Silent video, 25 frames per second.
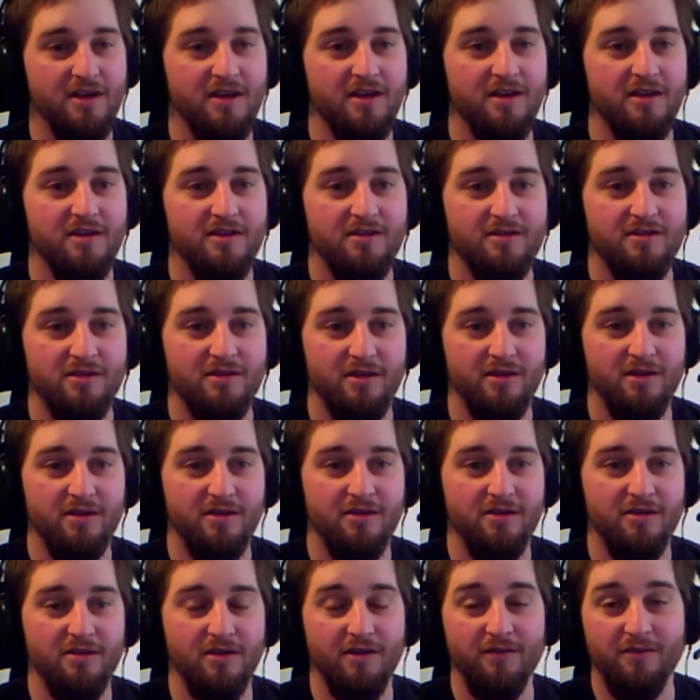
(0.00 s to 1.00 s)

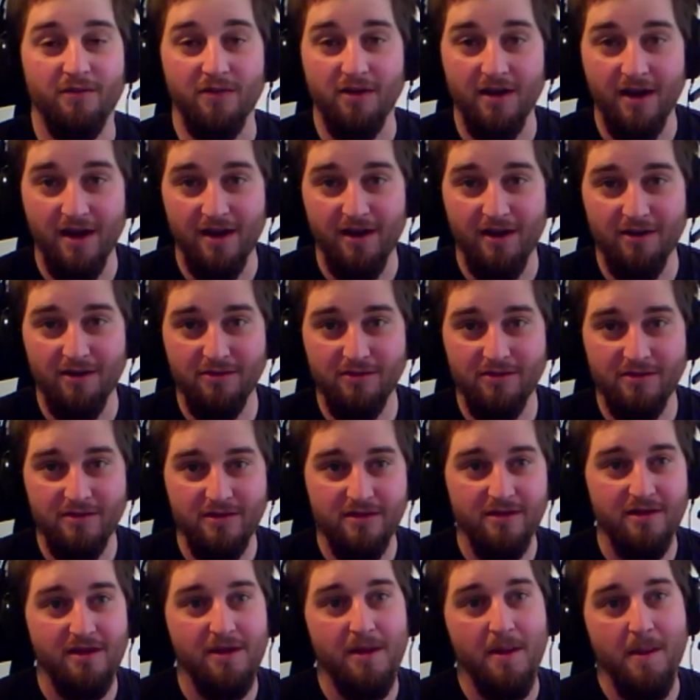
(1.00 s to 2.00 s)
So for now,
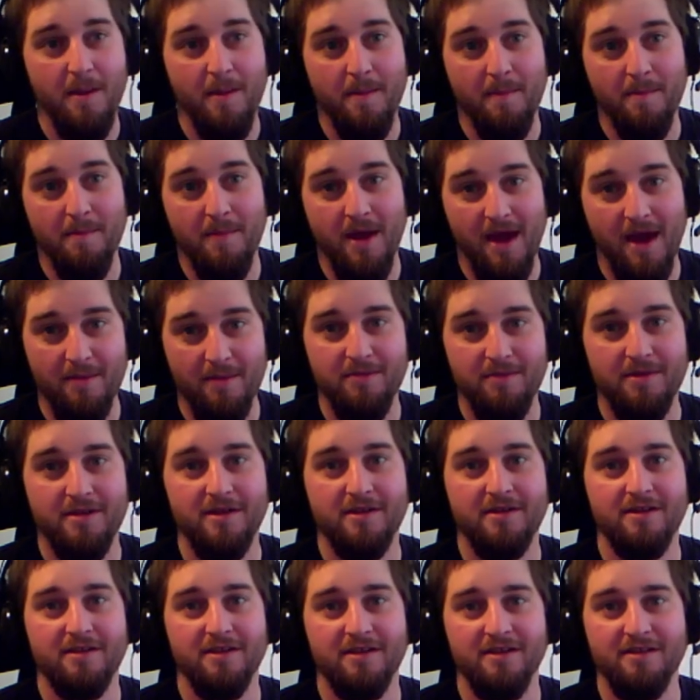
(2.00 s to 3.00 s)

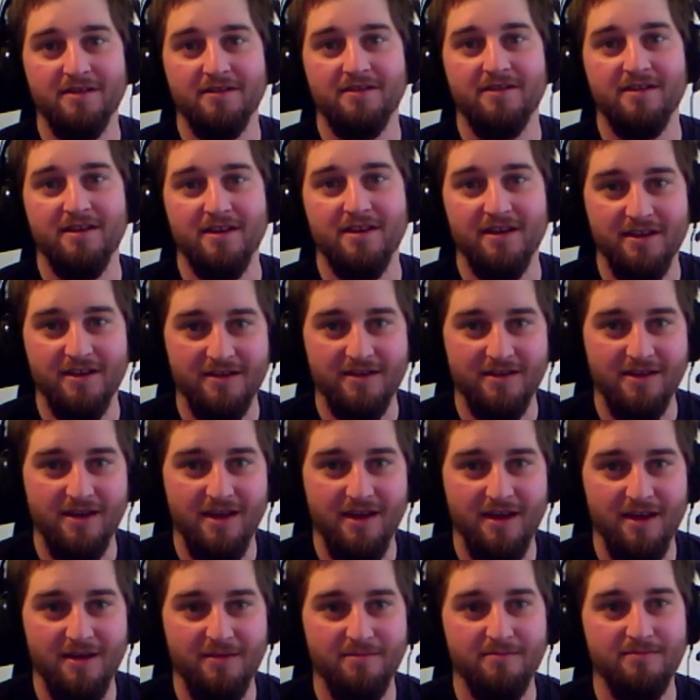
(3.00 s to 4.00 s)
mapping is the end
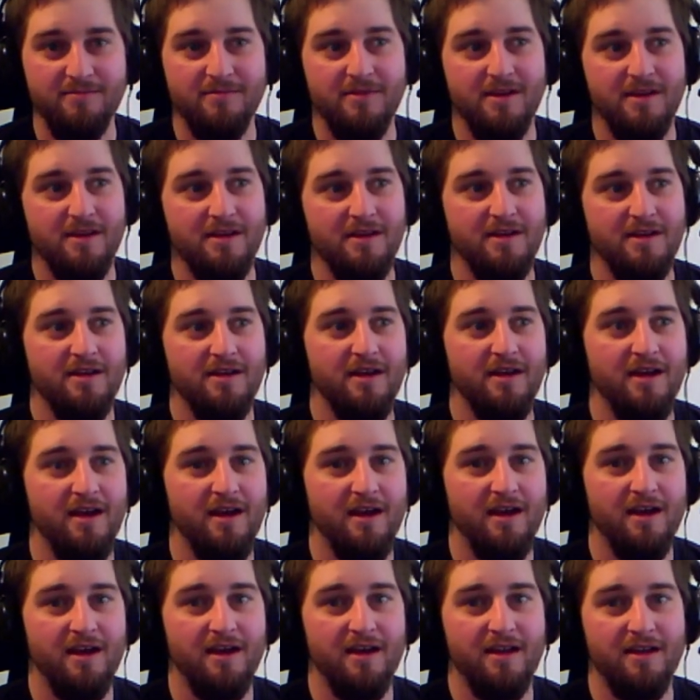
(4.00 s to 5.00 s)
game,
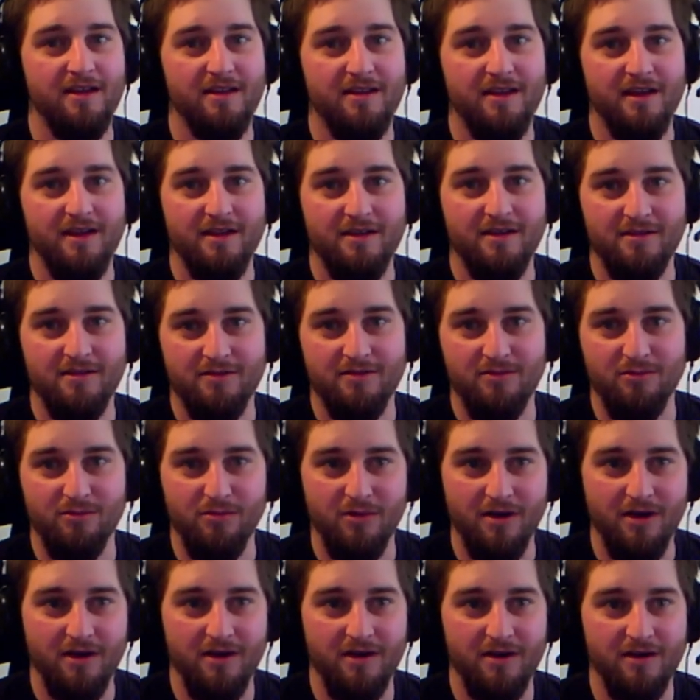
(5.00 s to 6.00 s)
and that is
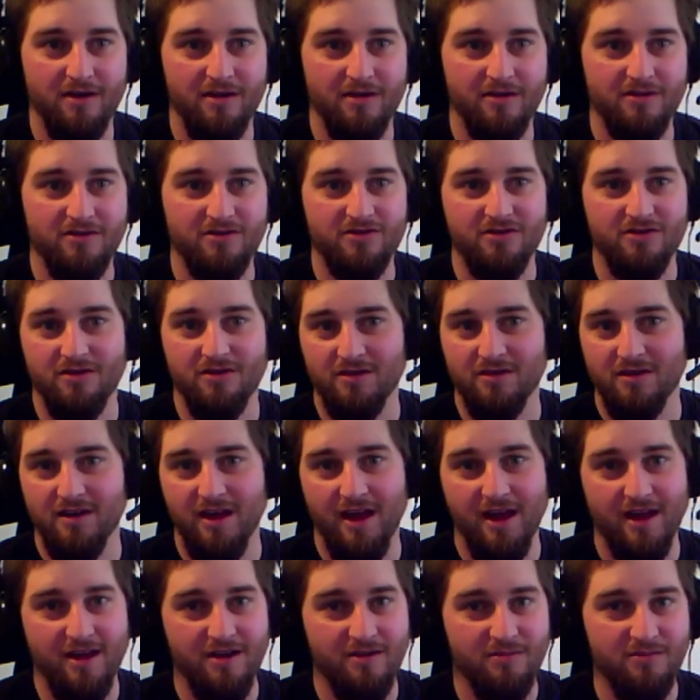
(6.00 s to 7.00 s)
where certain
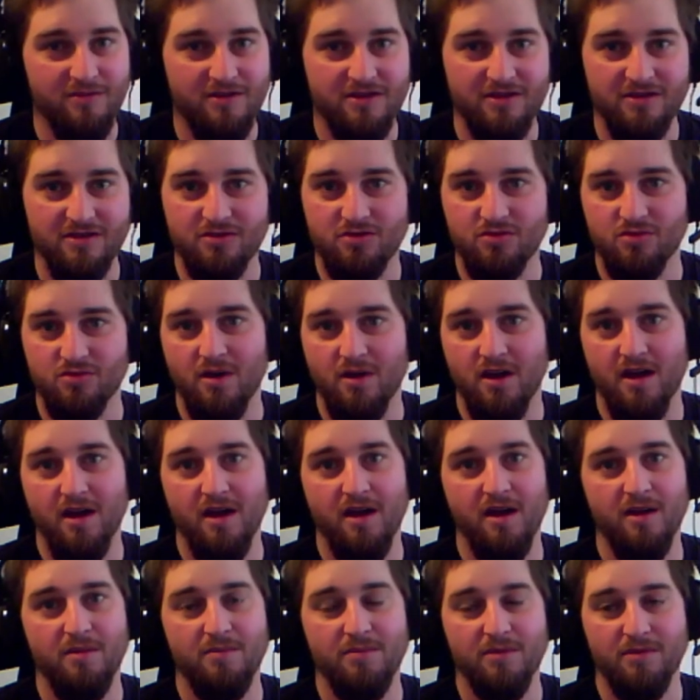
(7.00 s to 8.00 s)
items can
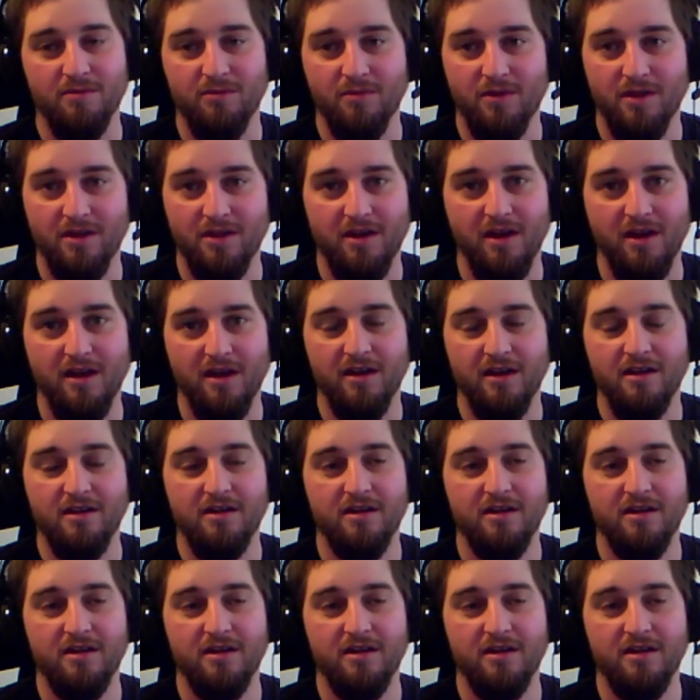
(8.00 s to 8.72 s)
drop and whatnot.